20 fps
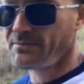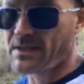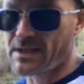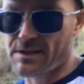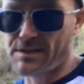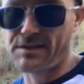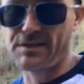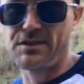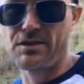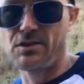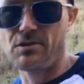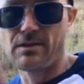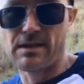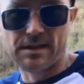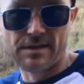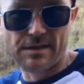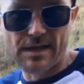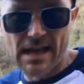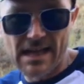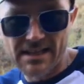is to do
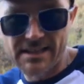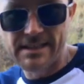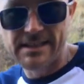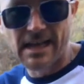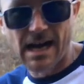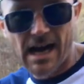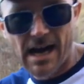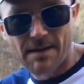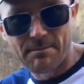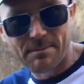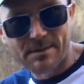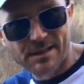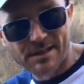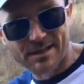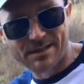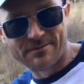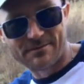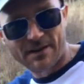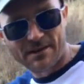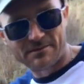exactly the
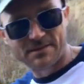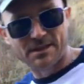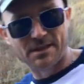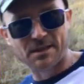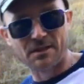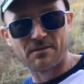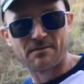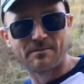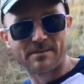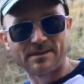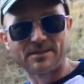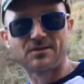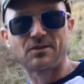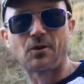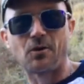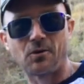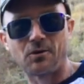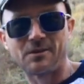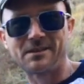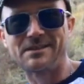opposite of everything you've been
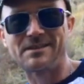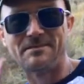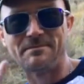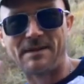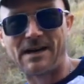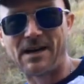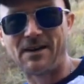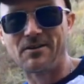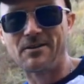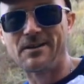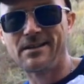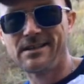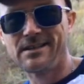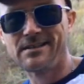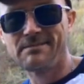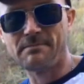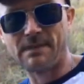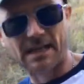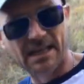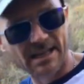told about
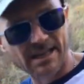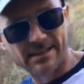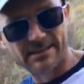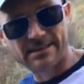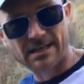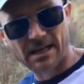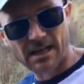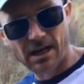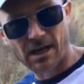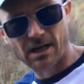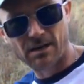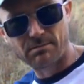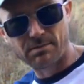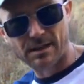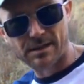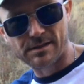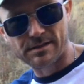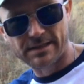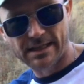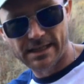making a Tenkara
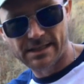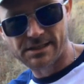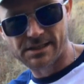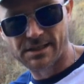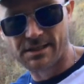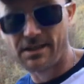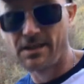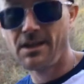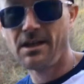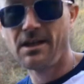presentation.